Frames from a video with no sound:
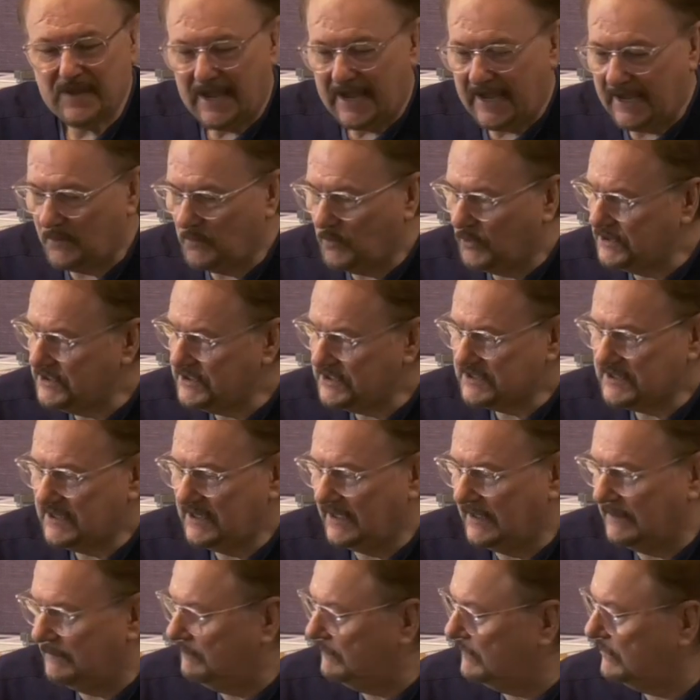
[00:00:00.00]
And we're just going
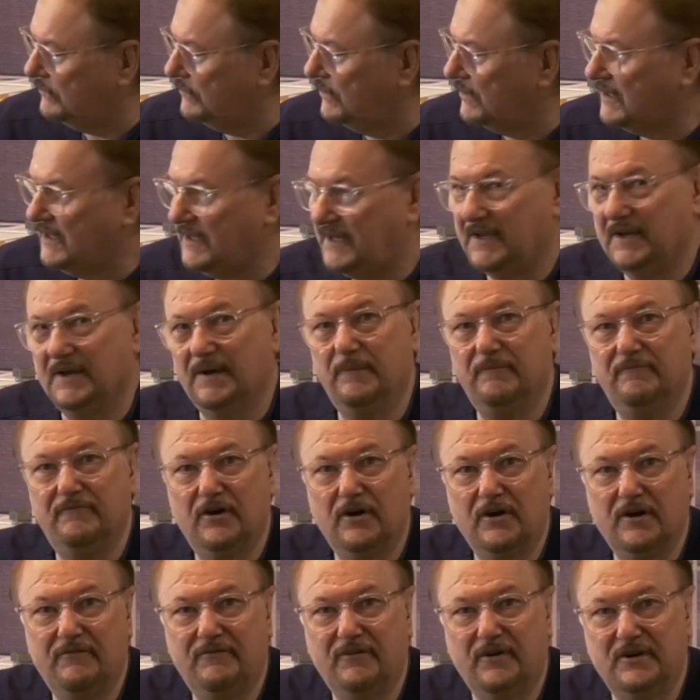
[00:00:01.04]
to look at a
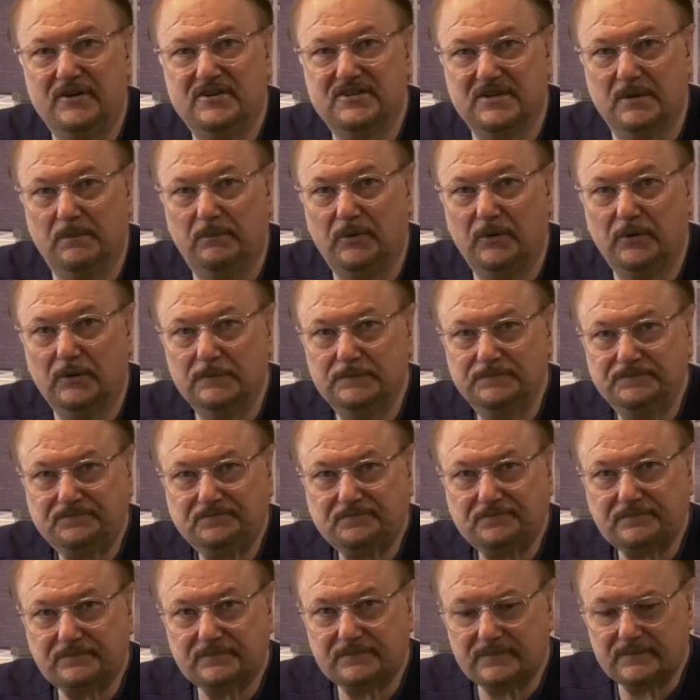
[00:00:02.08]
very, very simple
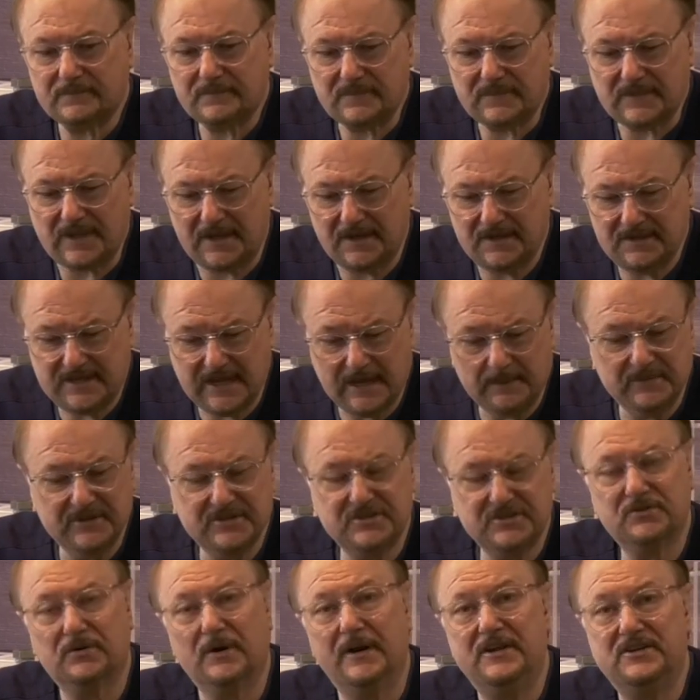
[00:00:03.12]

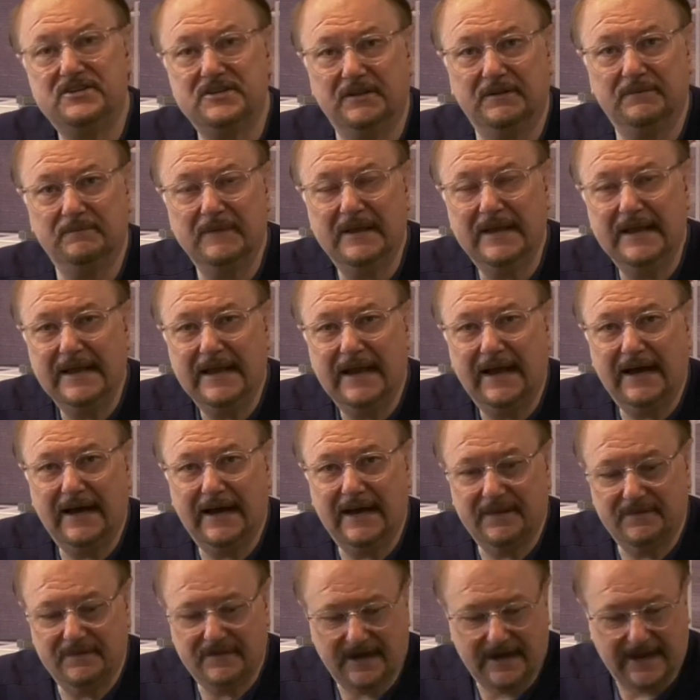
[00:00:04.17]
demonstration
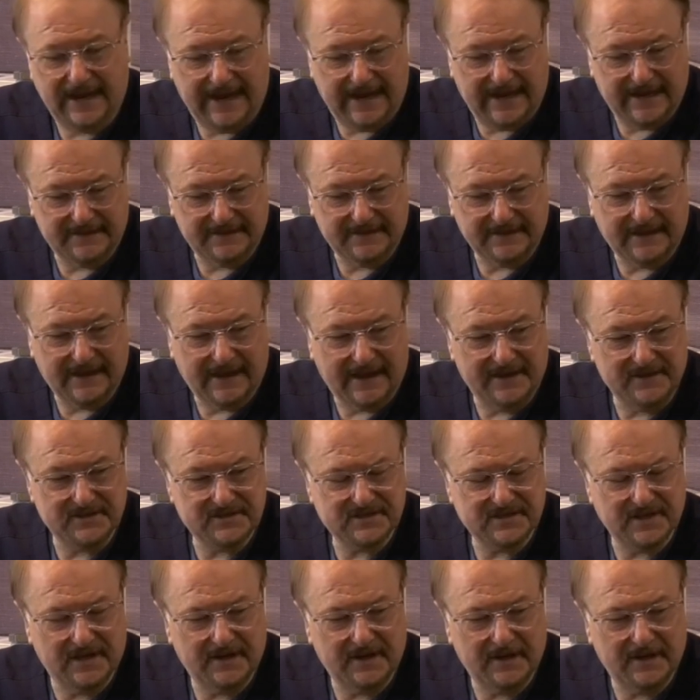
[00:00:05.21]
uh, that I had the guys set